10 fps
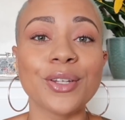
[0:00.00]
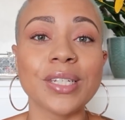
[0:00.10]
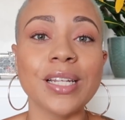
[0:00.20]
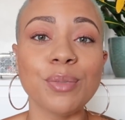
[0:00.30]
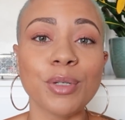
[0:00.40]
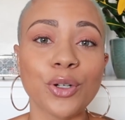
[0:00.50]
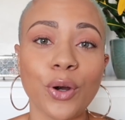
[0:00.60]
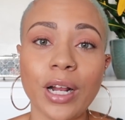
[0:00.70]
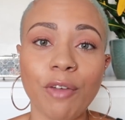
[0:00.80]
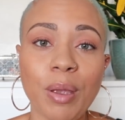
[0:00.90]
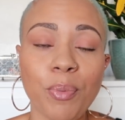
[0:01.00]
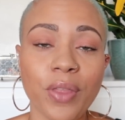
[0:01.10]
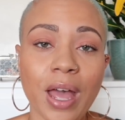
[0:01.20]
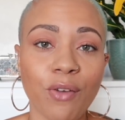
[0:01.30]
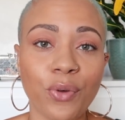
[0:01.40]
so since majority of people
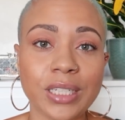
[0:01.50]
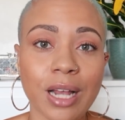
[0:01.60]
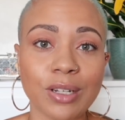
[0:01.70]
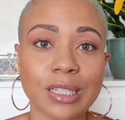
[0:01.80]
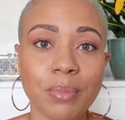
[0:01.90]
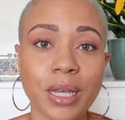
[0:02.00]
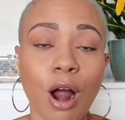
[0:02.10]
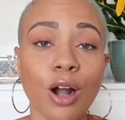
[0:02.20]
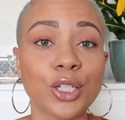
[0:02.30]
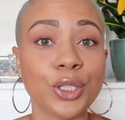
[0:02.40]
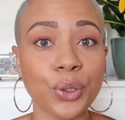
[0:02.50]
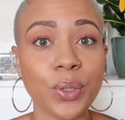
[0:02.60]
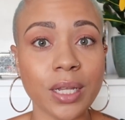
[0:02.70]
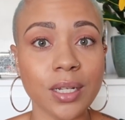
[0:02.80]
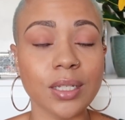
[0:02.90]
that have reached out to me are
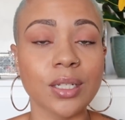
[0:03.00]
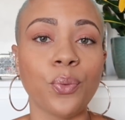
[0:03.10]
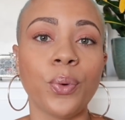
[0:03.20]
students,